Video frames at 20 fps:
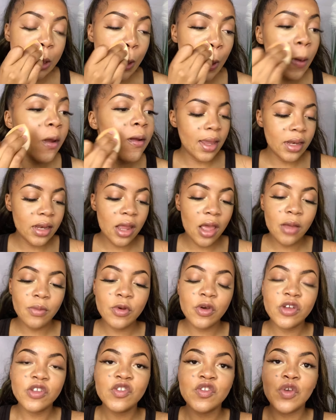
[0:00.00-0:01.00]
And now I'm
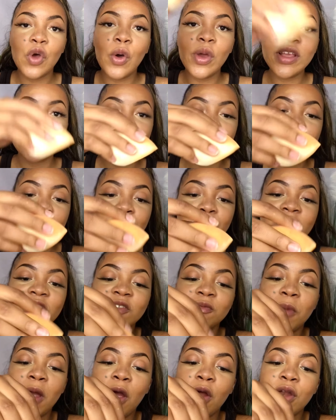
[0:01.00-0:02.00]
going to go into the
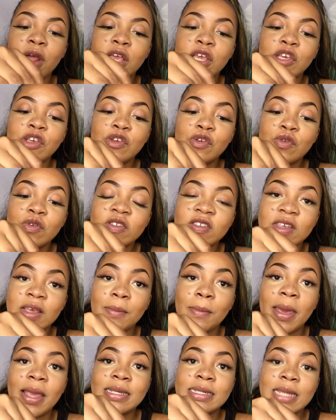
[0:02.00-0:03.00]
pressed powder using
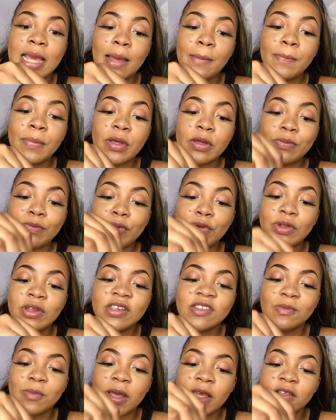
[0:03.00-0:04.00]
my damp beauty
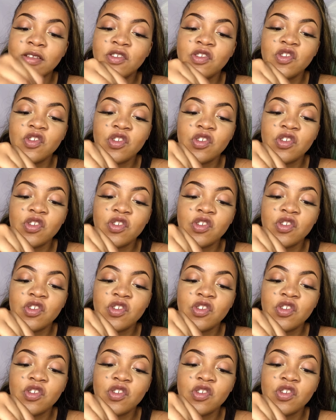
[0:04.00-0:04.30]
sponge.